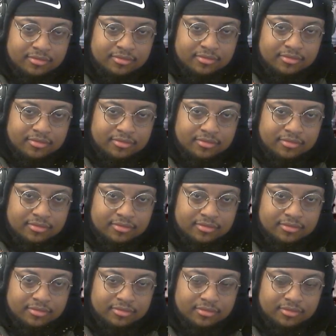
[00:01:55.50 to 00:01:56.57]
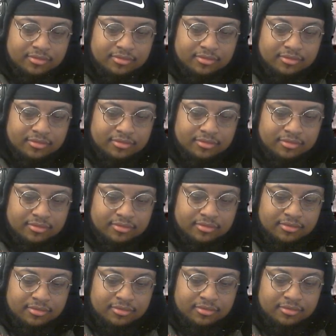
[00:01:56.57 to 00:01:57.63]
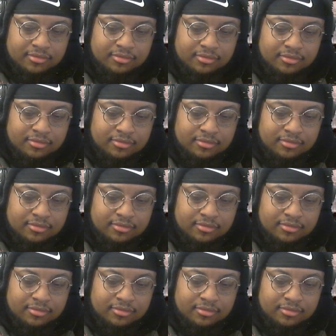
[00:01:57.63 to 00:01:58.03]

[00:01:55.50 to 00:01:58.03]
No words are spoken by the person on screen.